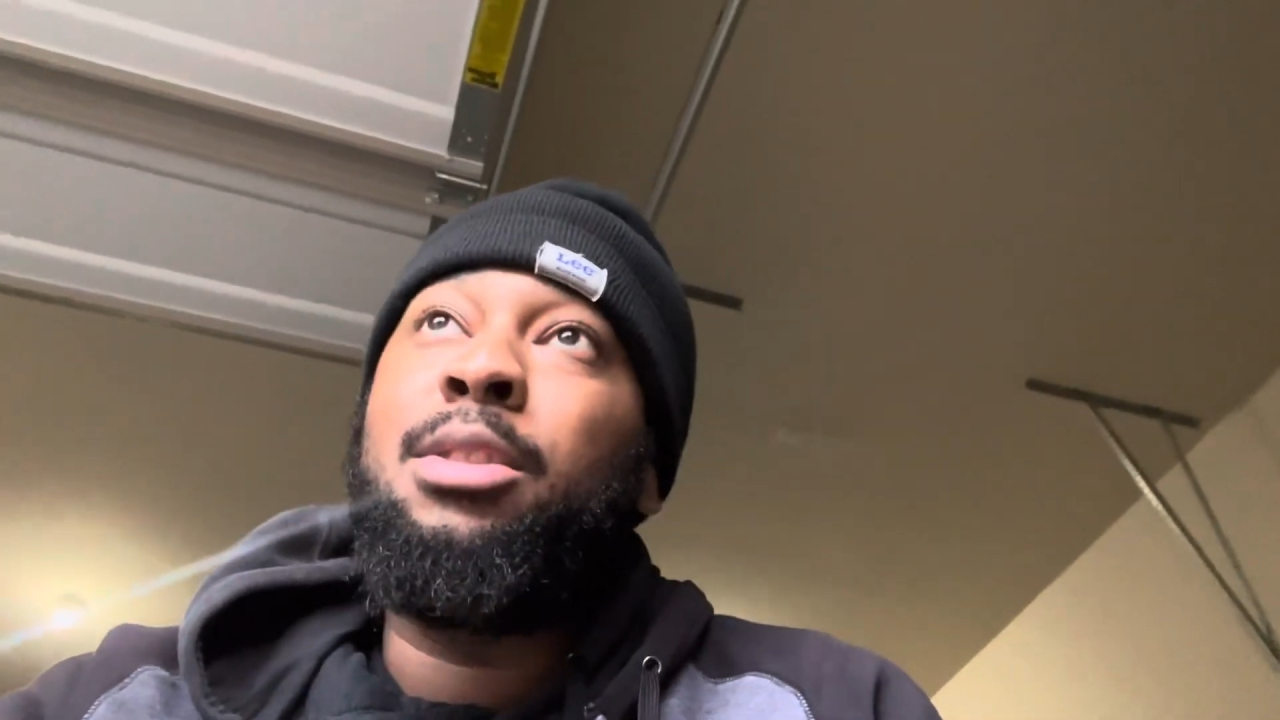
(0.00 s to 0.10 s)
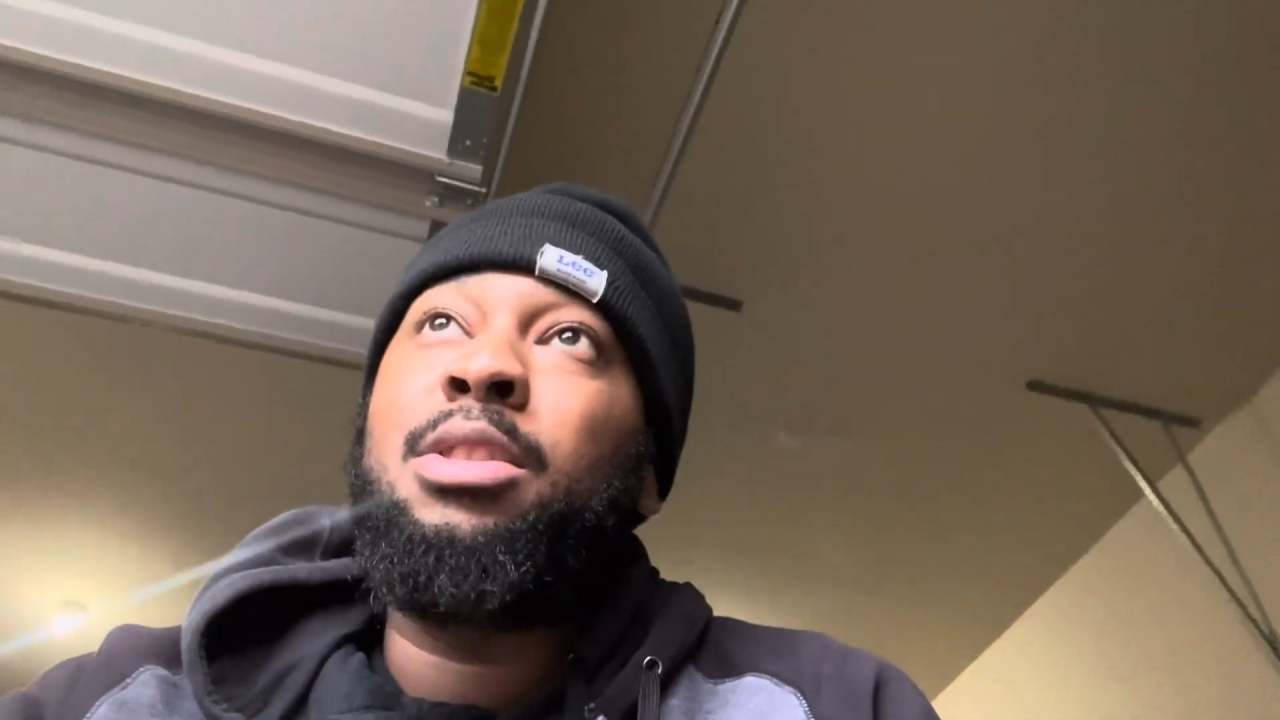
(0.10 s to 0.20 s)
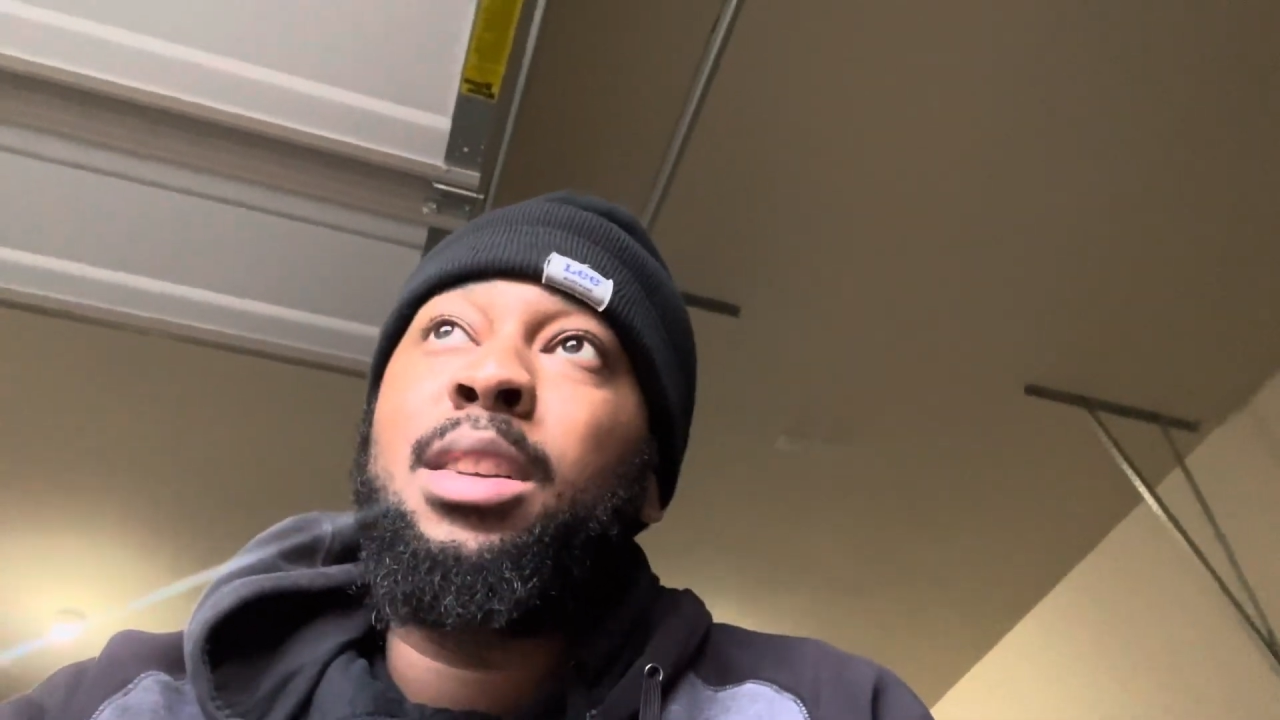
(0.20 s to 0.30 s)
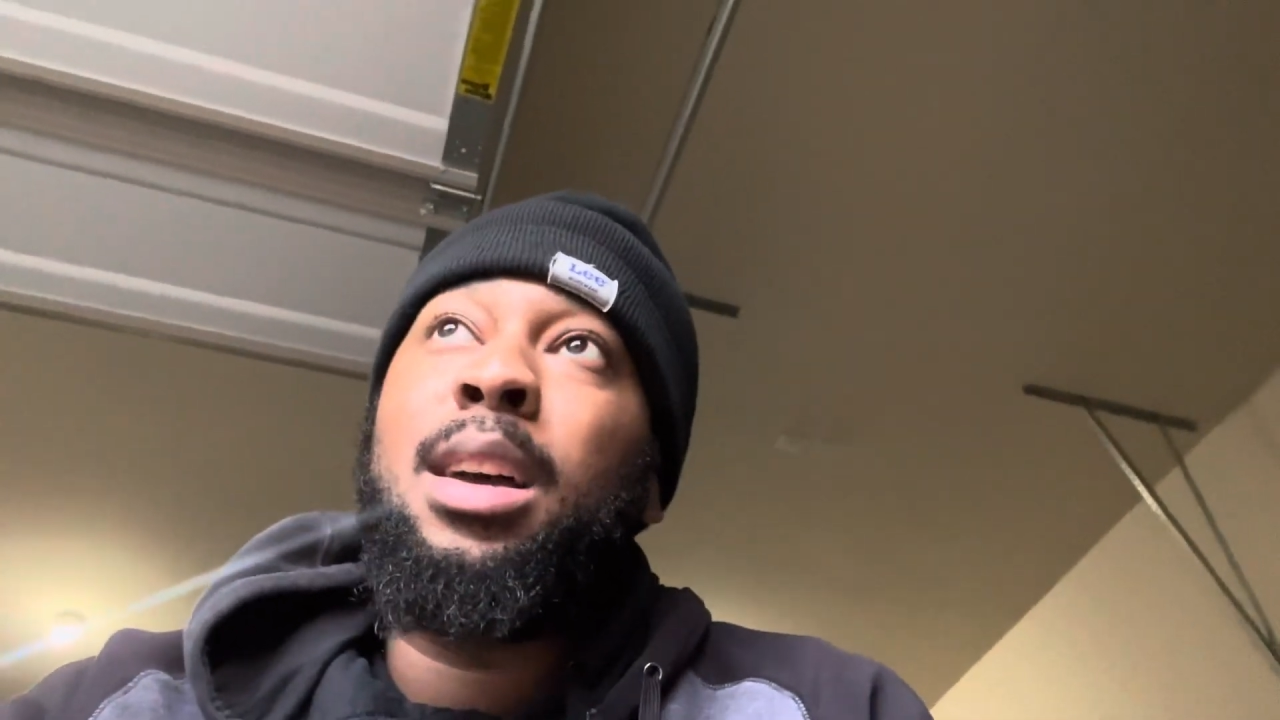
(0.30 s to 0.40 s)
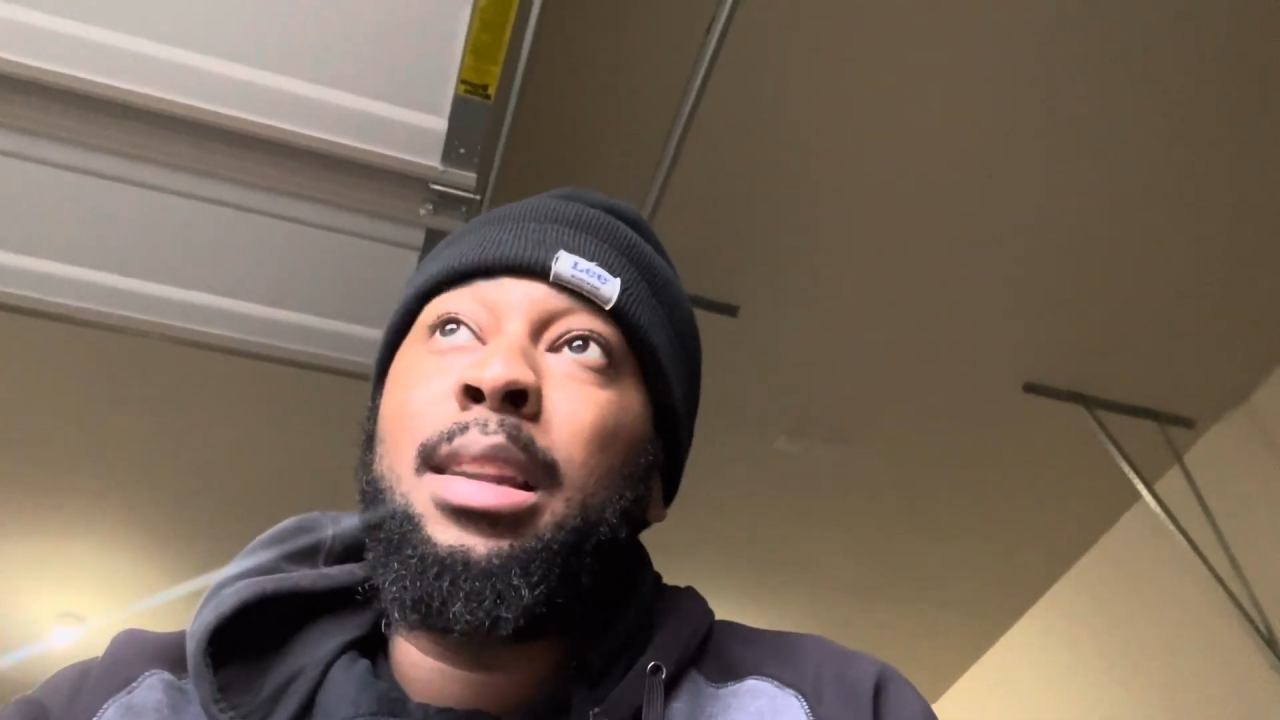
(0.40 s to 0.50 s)
to
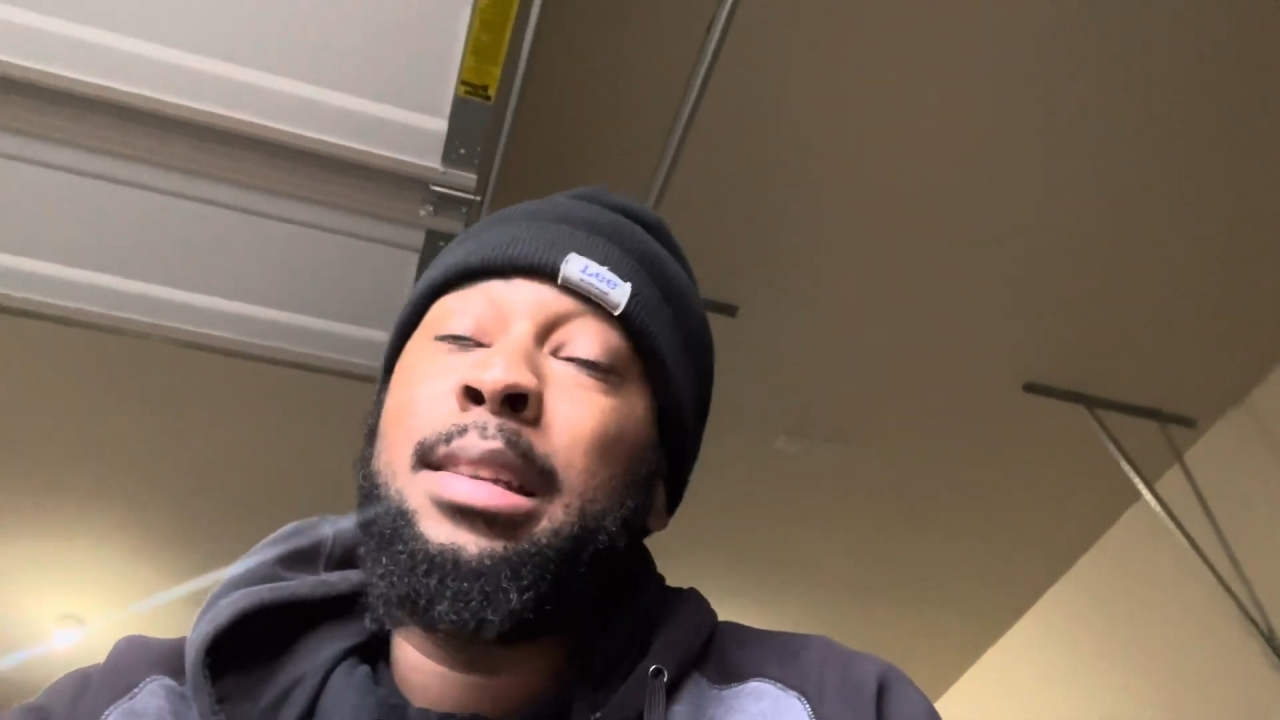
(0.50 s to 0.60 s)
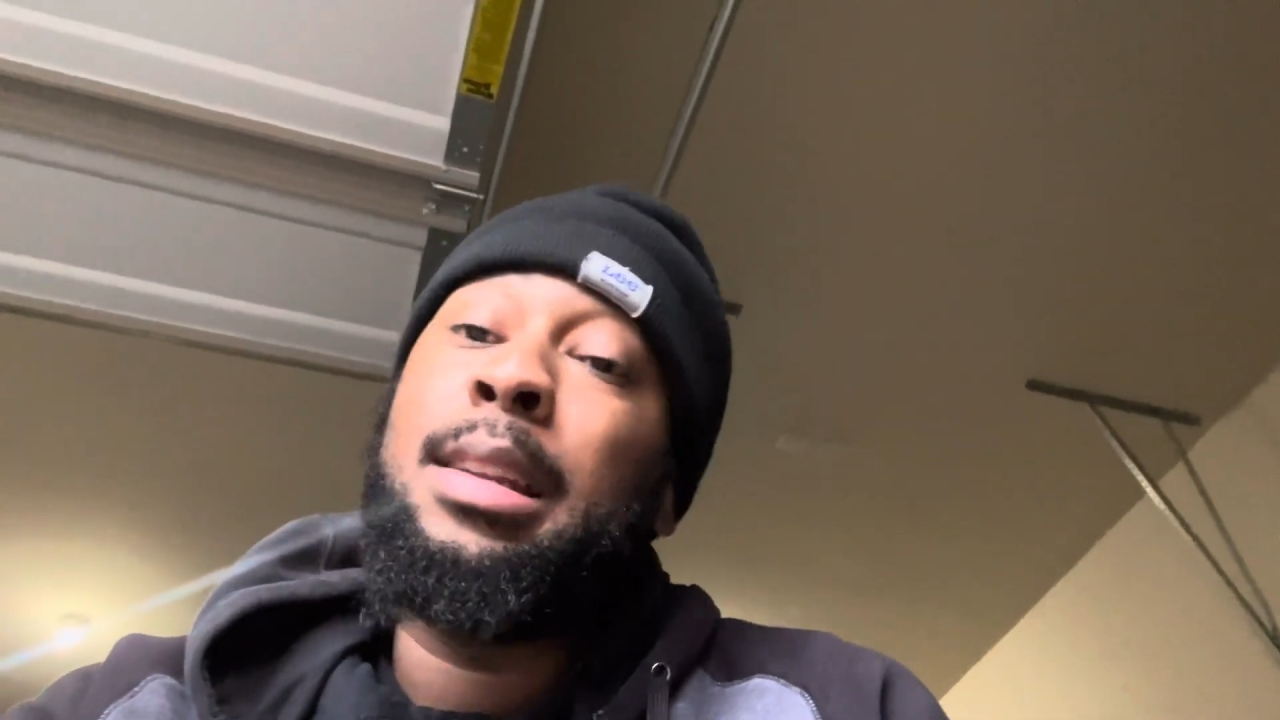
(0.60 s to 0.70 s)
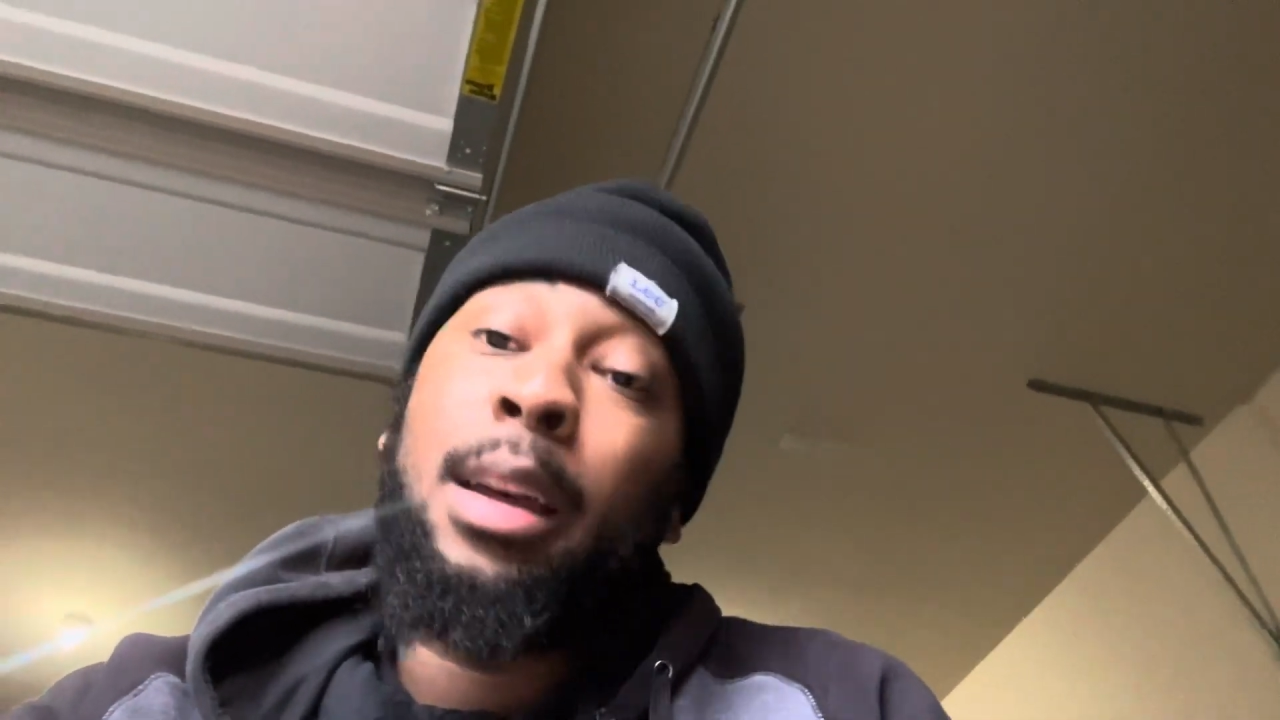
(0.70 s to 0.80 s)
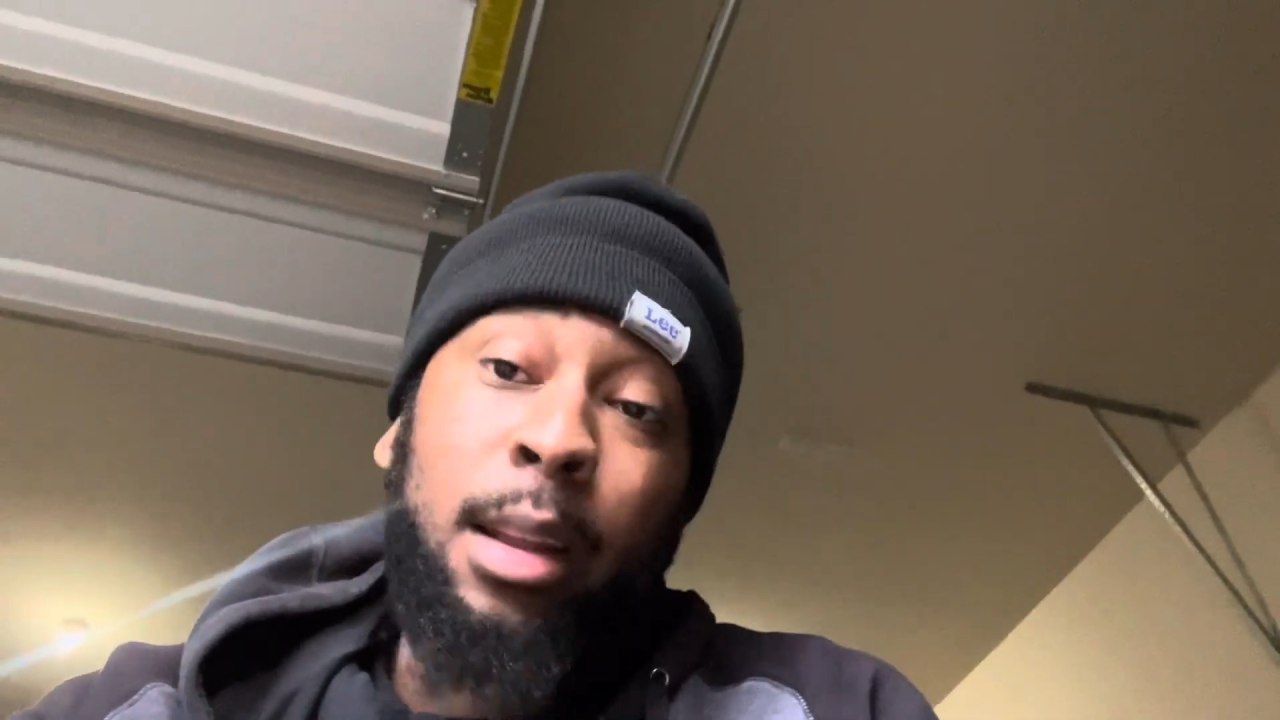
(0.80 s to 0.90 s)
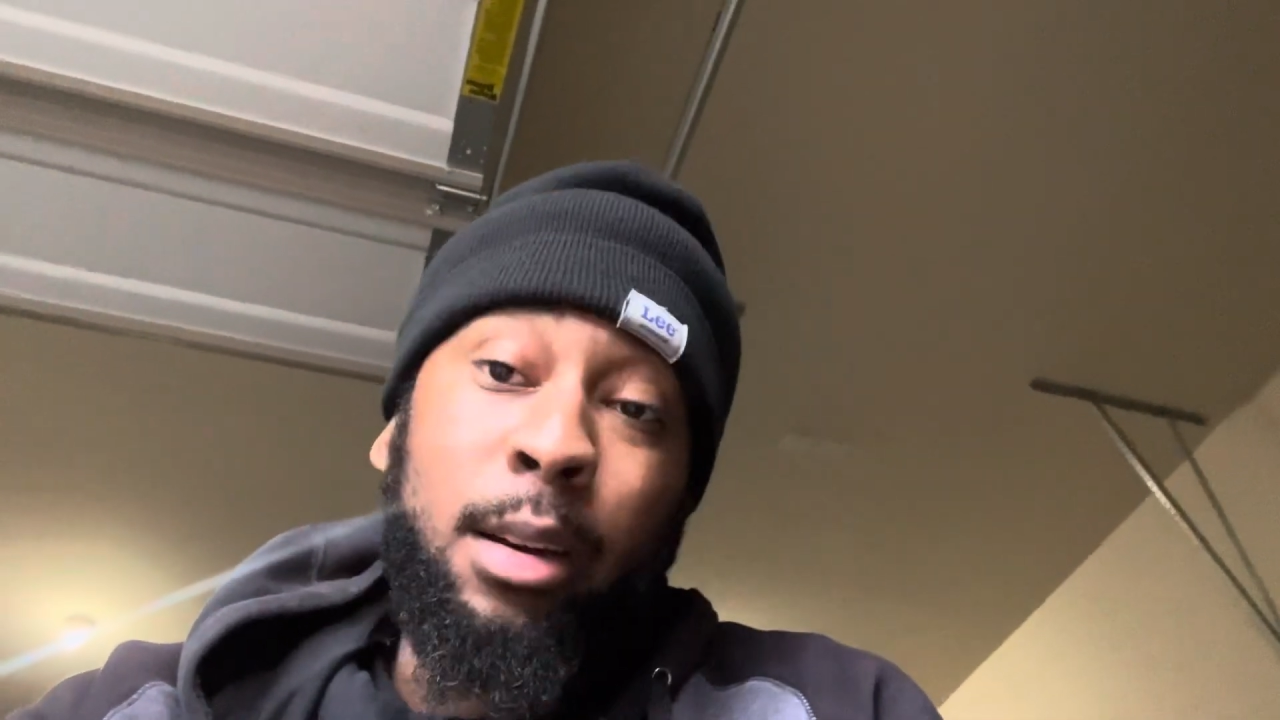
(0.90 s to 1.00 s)
show y'all it's
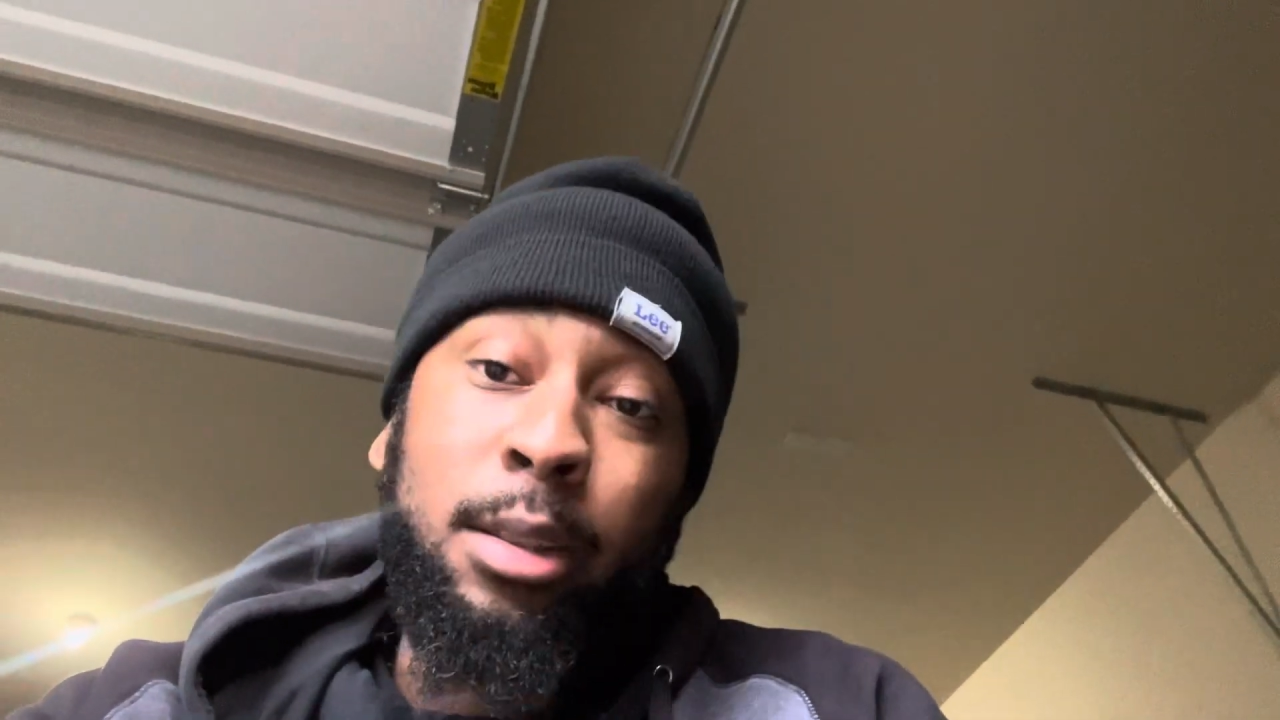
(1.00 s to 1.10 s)
not that